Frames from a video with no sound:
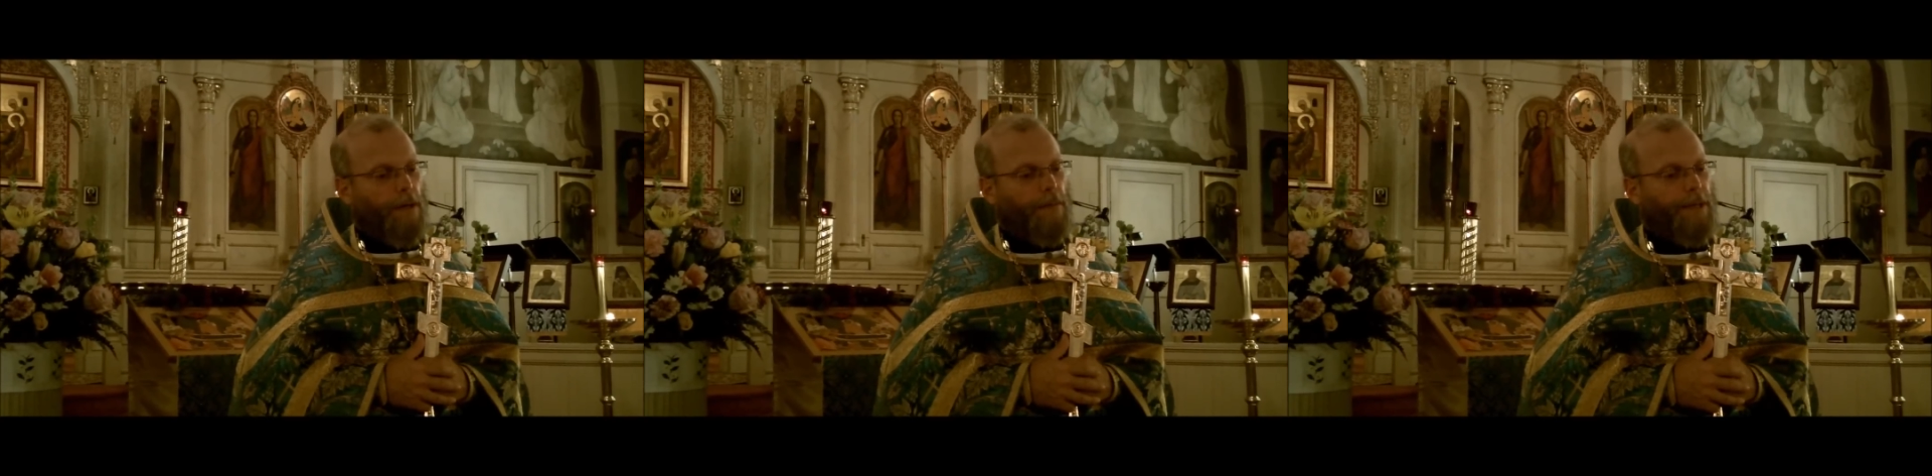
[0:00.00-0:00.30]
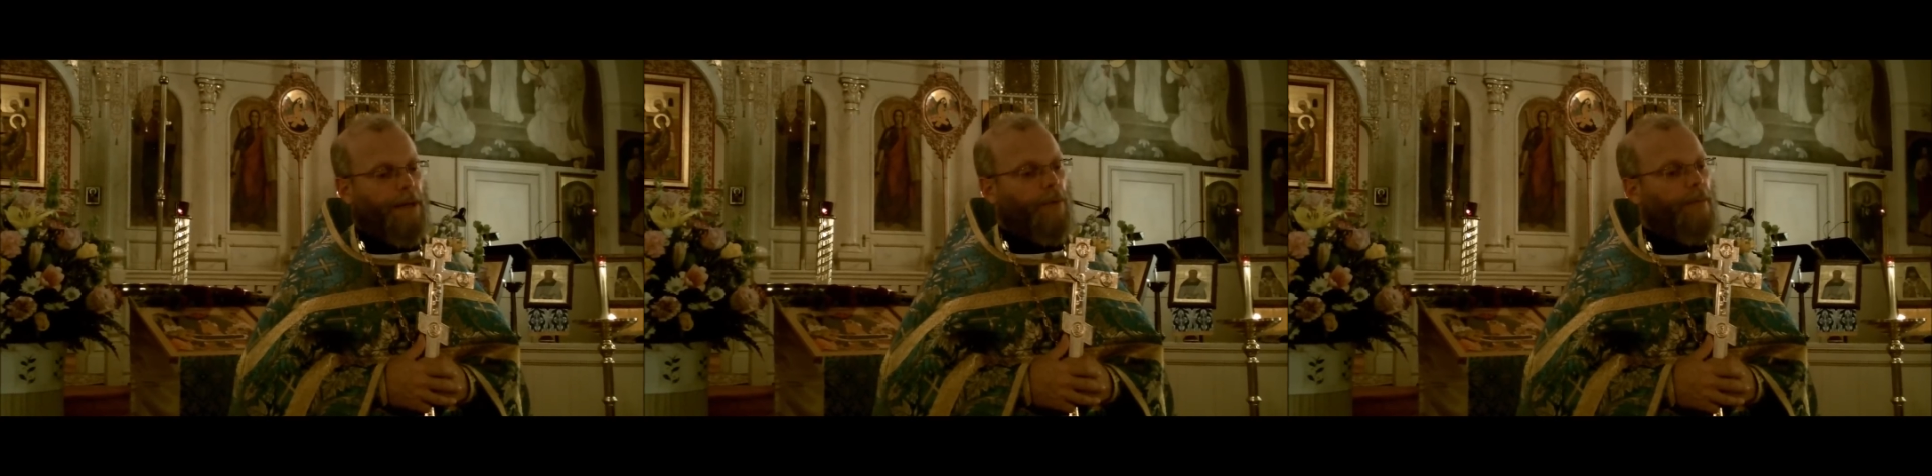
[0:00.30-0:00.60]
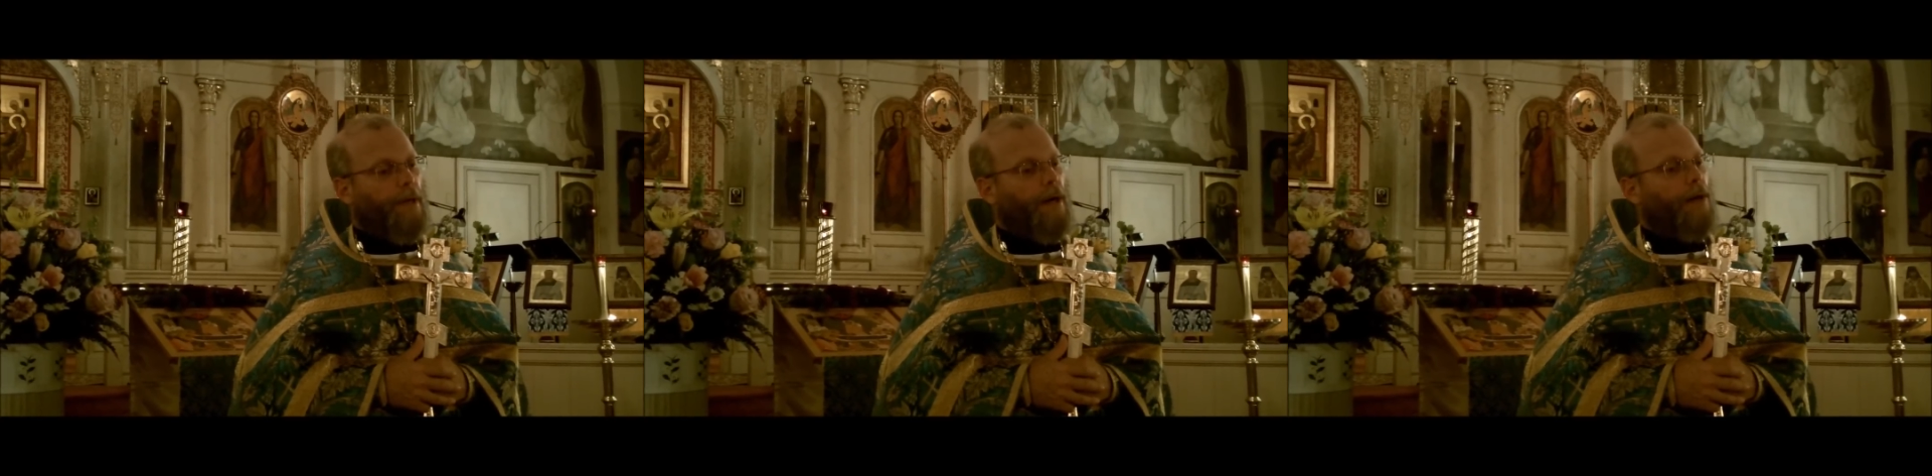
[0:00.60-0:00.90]
But that we
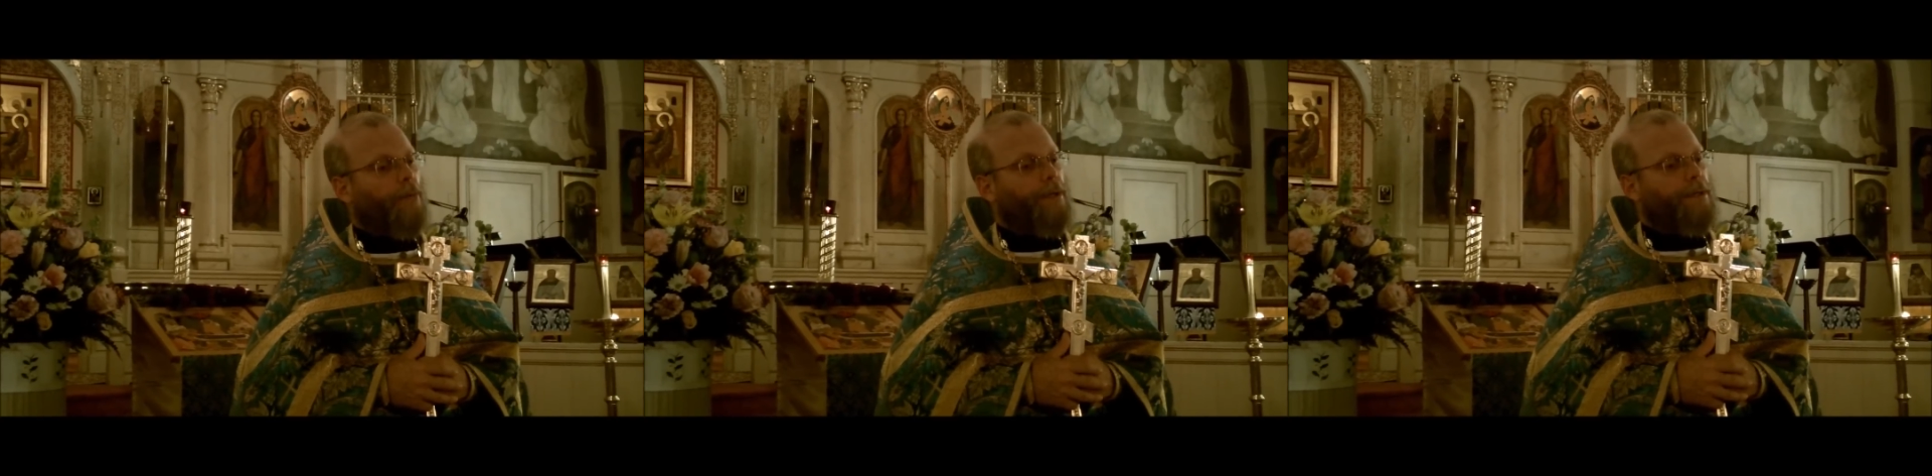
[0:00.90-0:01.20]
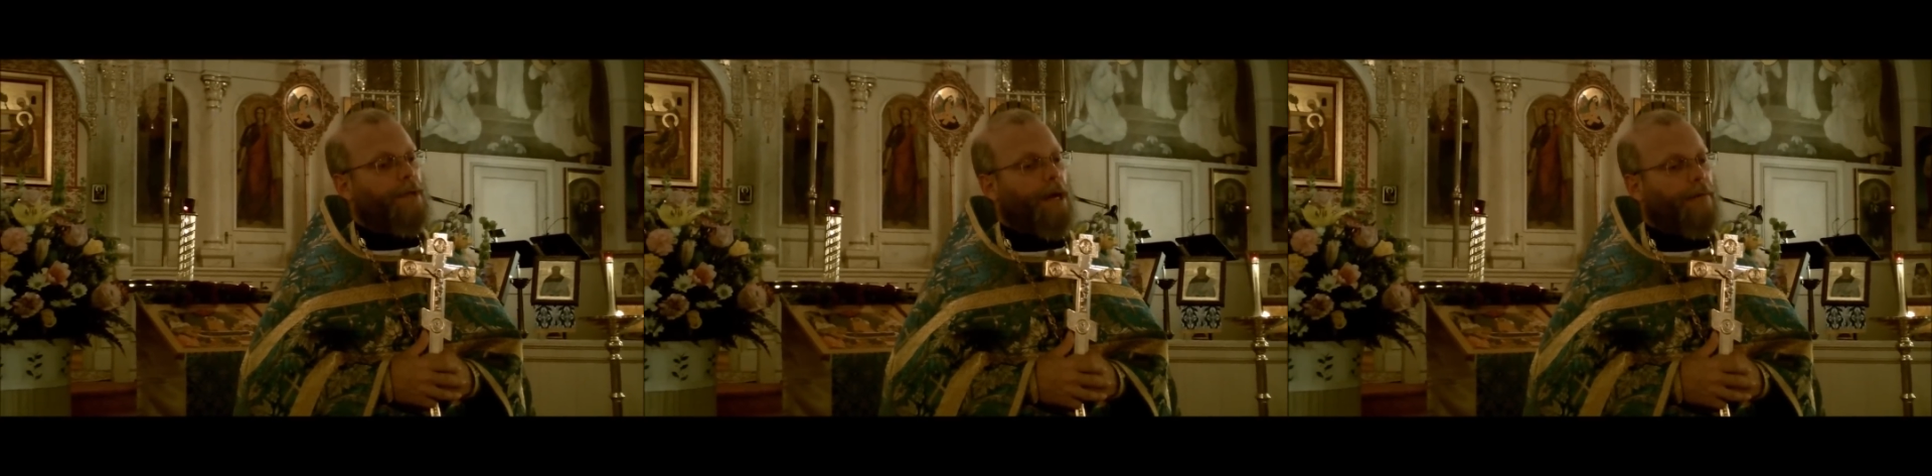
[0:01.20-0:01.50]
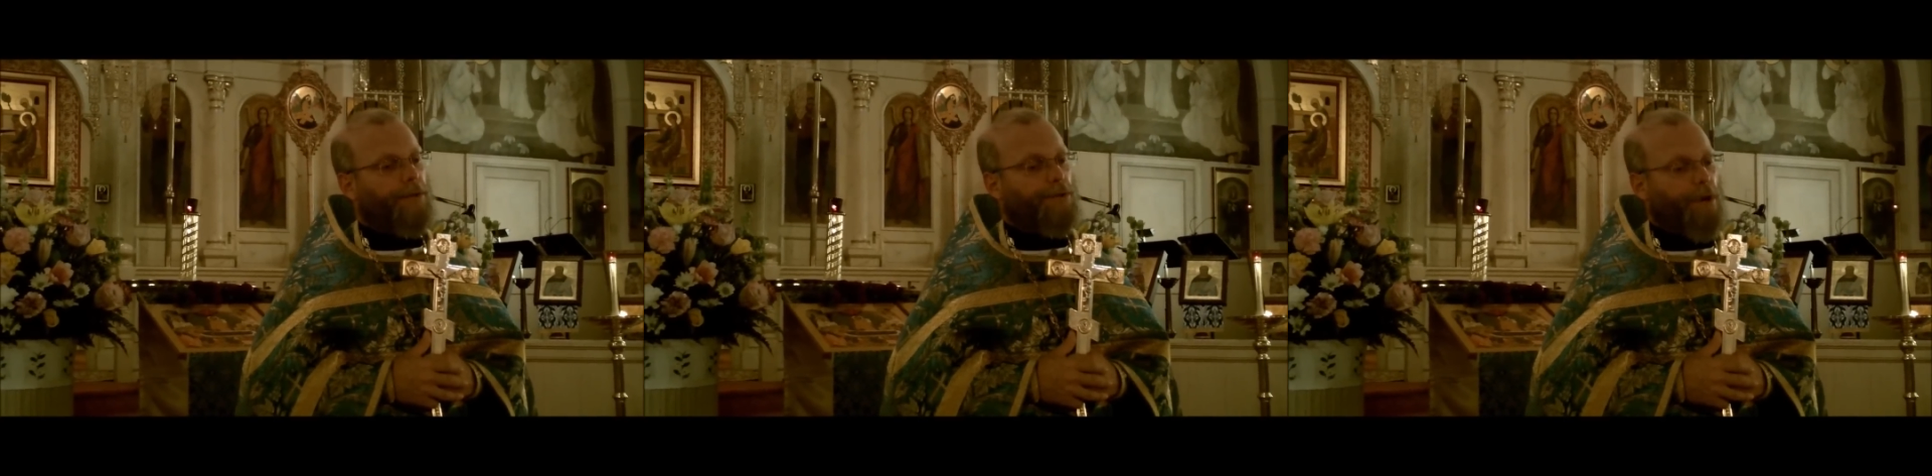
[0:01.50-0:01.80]
may always
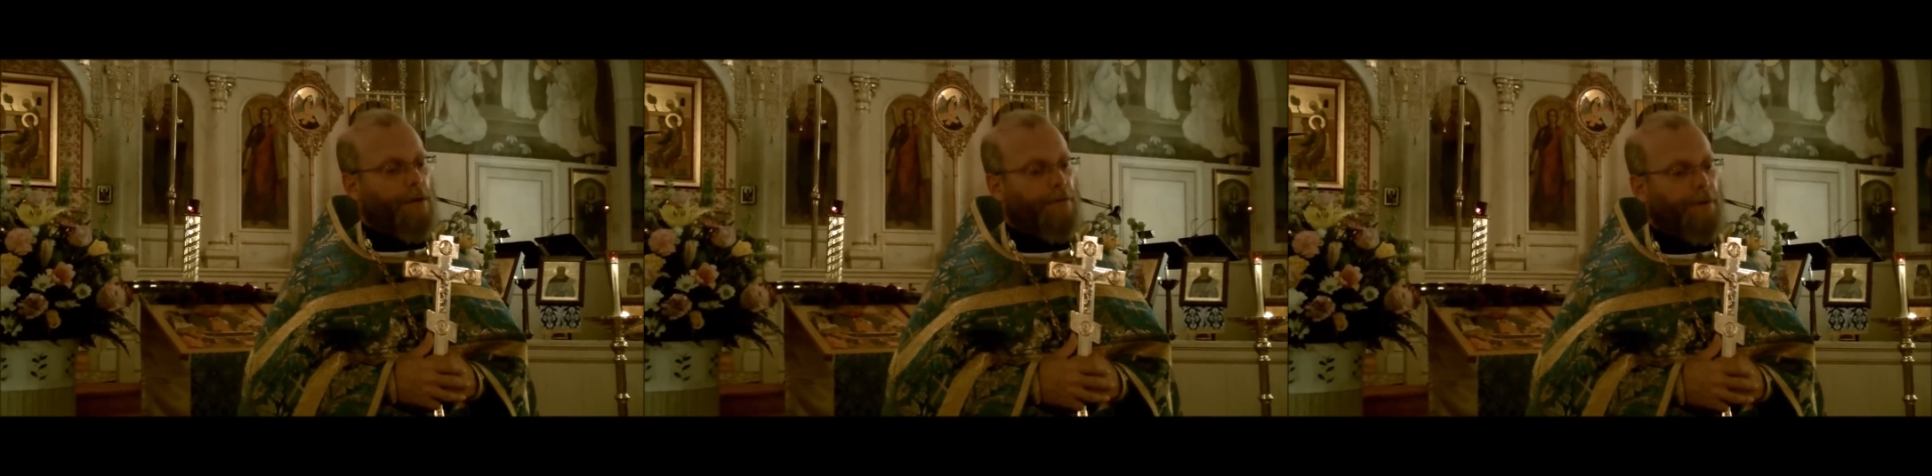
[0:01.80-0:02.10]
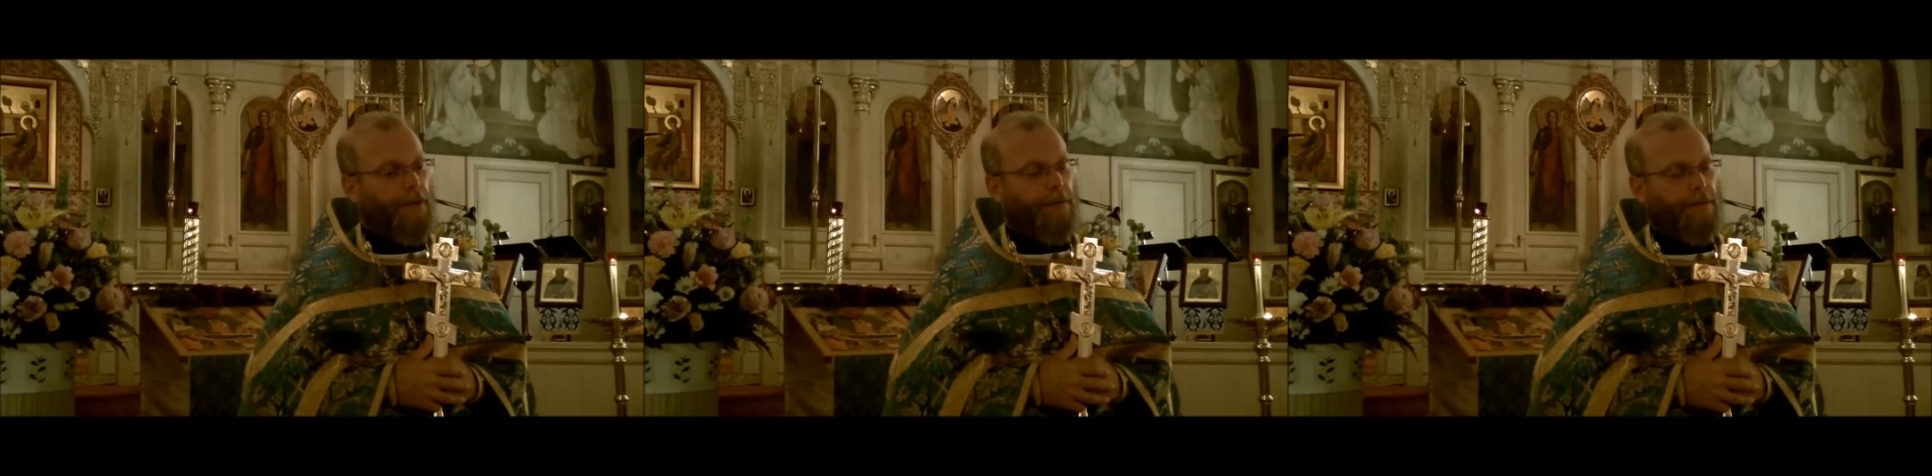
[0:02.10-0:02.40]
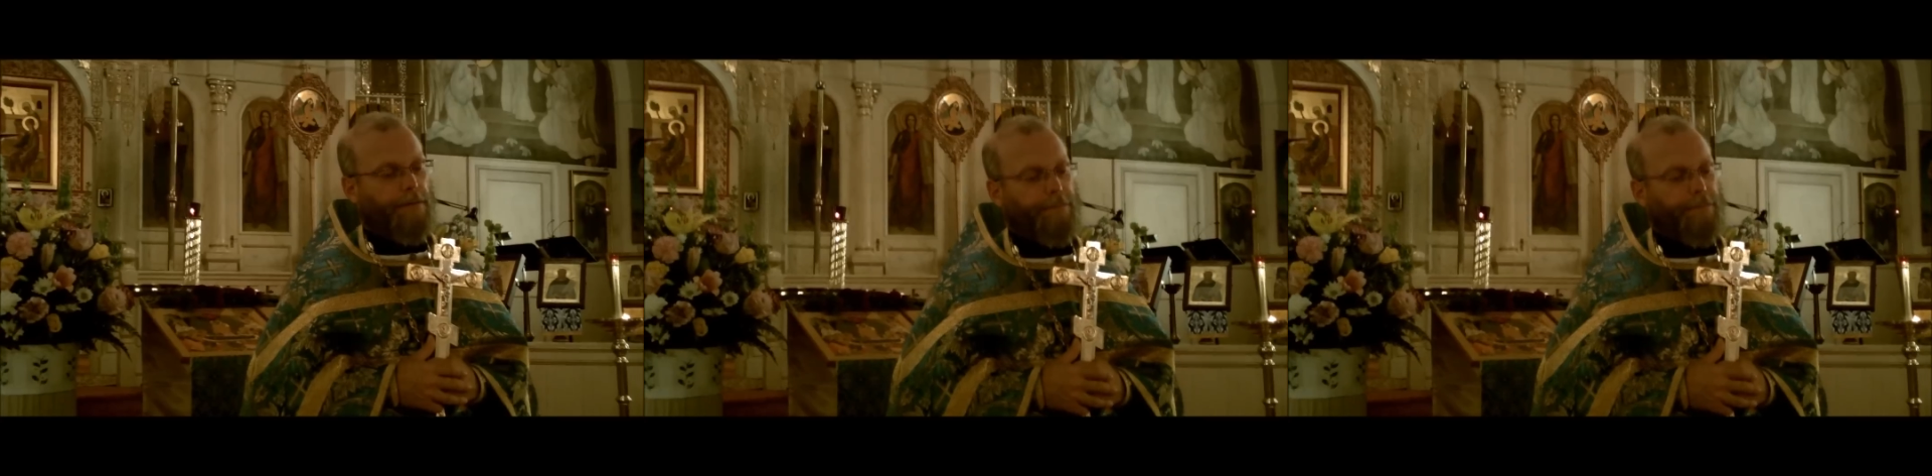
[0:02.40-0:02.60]
have a strong faith.